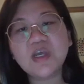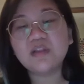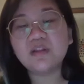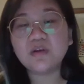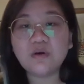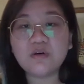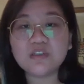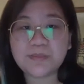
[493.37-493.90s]
the
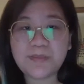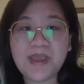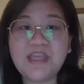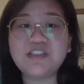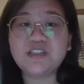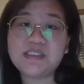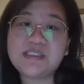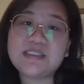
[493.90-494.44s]
goals
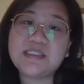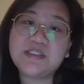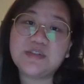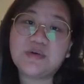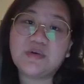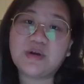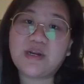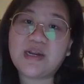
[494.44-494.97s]
page, and this
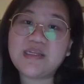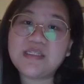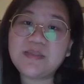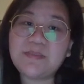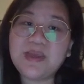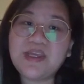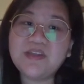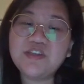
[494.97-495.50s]
digital organizing
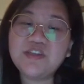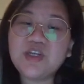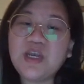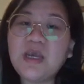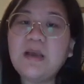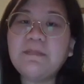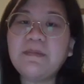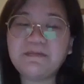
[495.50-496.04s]
page,
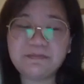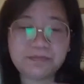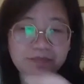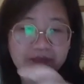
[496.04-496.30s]
but